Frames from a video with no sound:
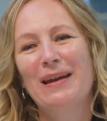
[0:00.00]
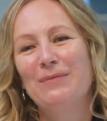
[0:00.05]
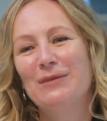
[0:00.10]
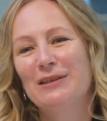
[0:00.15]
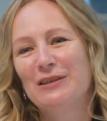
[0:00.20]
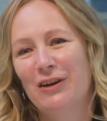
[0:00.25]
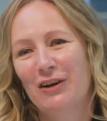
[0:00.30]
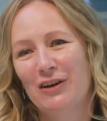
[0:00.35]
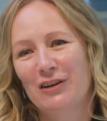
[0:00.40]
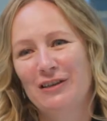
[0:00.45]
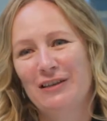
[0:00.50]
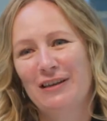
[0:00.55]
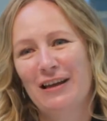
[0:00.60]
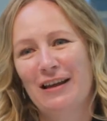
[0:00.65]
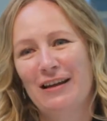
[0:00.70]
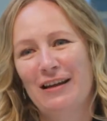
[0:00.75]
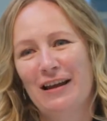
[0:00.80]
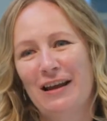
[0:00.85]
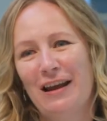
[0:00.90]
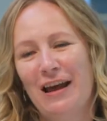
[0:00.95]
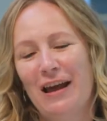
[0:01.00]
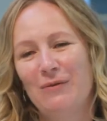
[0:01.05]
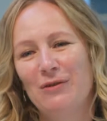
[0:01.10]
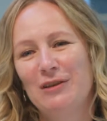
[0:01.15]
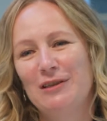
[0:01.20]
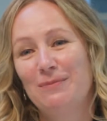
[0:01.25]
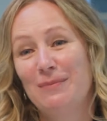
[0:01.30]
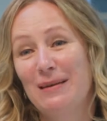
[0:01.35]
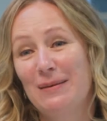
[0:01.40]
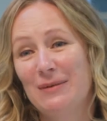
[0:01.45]
name is Kerstin and I
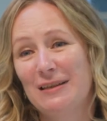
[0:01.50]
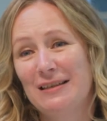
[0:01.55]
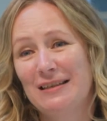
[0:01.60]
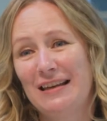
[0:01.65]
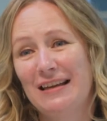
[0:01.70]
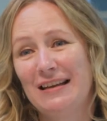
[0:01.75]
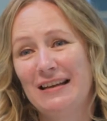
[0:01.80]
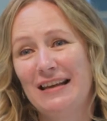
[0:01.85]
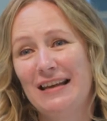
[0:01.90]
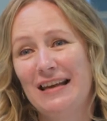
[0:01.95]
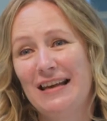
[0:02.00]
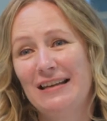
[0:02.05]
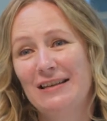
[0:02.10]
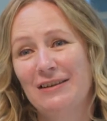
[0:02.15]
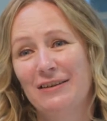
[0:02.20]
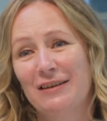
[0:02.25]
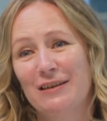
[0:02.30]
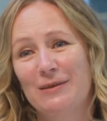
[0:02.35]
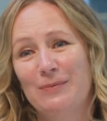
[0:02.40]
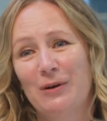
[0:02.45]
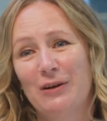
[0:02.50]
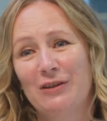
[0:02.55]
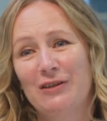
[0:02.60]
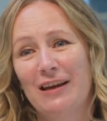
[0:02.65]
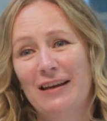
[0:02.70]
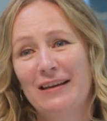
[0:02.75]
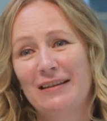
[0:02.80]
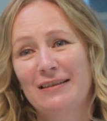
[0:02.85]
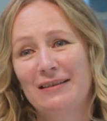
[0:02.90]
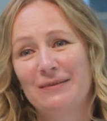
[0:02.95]
was the BBC lead on this
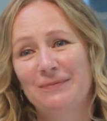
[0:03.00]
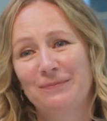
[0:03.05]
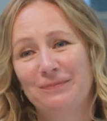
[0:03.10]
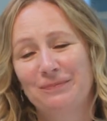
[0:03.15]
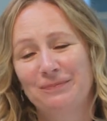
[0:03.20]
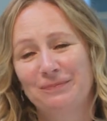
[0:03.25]
project.